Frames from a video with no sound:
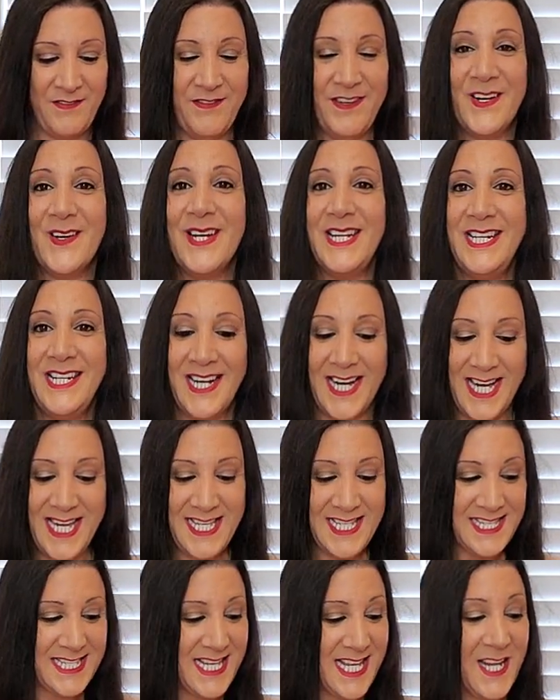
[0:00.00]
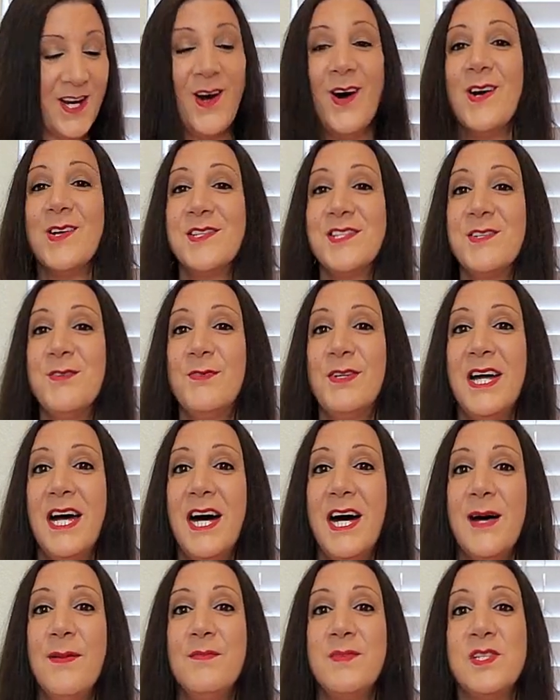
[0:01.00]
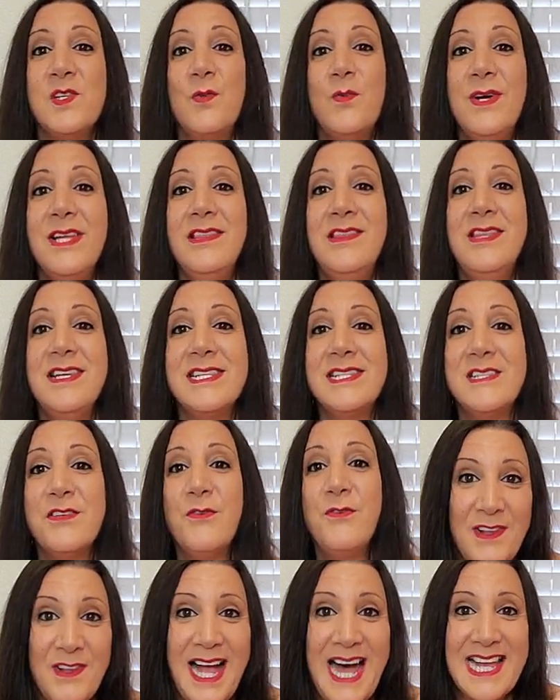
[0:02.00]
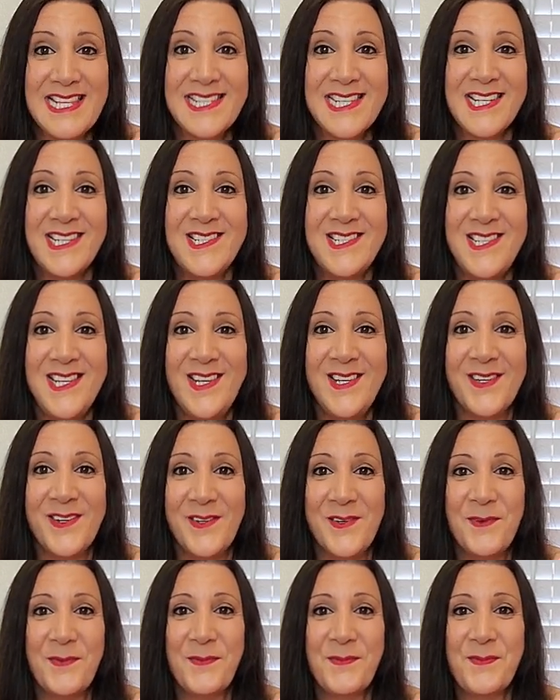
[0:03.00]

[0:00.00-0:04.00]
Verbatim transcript: Very nice. It also comes with this flask too.